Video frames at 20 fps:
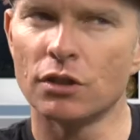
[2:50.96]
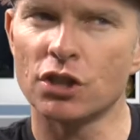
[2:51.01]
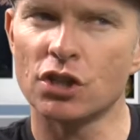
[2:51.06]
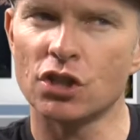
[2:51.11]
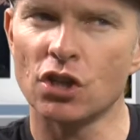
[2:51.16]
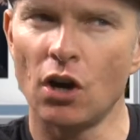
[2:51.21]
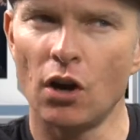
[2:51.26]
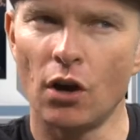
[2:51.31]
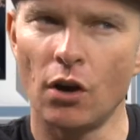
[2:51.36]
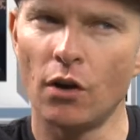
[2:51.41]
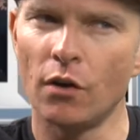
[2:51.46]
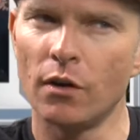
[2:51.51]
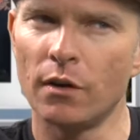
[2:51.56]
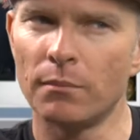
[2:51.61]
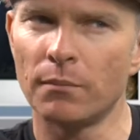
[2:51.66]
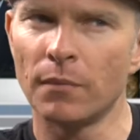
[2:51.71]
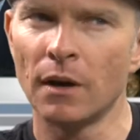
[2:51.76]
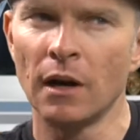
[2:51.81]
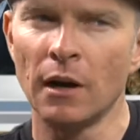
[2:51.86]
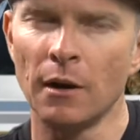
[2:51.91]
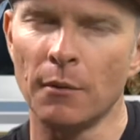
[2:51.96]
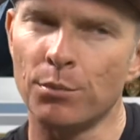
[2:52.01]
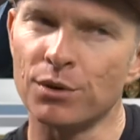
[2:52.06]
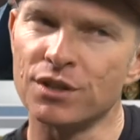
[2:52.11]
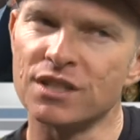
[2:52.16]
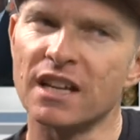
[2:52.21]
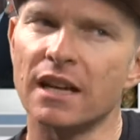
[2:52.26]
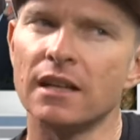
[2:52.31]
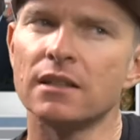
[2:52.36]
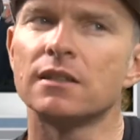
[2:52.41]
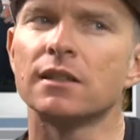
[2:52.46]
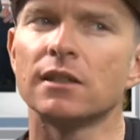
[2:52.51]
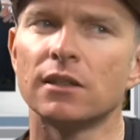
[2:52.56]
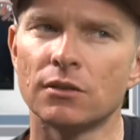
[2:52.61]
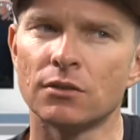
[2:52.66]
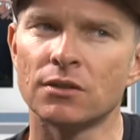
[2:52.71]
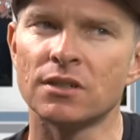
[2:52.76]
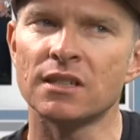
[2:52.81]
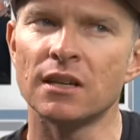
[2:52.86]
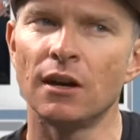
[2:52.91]
a show and presenting
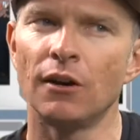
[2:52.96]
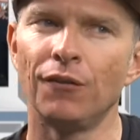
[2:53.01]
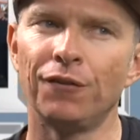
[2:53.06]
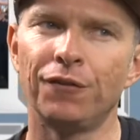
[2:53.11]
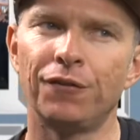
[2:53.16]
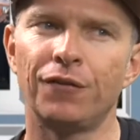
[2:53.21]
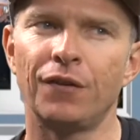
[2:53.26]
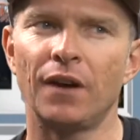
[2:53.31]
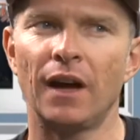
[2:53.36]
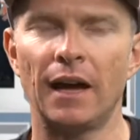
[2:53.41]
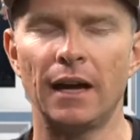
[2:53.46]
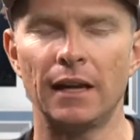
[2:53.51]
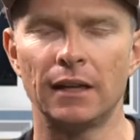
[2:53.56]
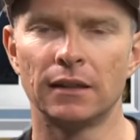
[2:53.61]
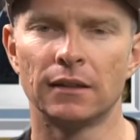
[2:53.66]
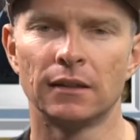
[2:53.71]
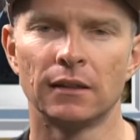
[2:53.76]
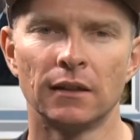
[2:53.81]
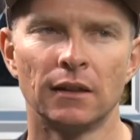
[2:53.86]
yourself. And